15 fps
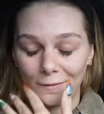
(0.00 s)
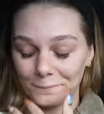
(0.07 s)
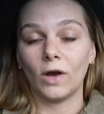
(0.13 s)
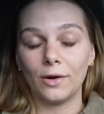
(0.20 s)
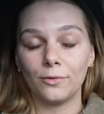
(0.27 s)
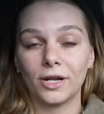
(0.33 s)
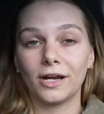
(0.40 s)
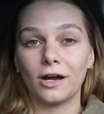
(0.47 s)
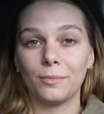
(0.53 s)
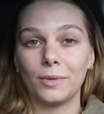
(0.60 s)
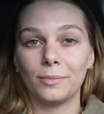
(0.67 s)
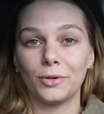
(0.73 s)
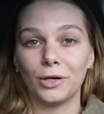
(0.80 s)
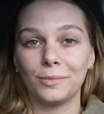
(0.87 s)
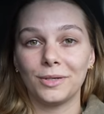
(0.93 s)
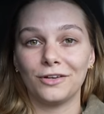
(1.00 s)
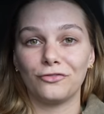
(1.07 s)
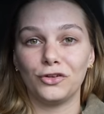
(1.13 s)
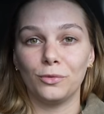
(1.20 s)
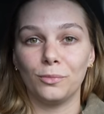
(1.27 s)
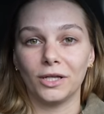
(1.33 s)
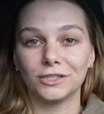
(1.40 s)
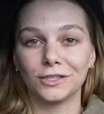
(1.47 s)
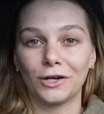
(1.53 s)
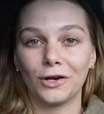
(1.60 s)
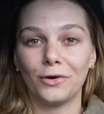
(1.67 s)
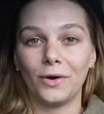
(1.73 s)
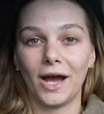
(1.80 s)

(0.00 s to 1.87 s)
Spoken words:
Right when I got my permit a few months ago,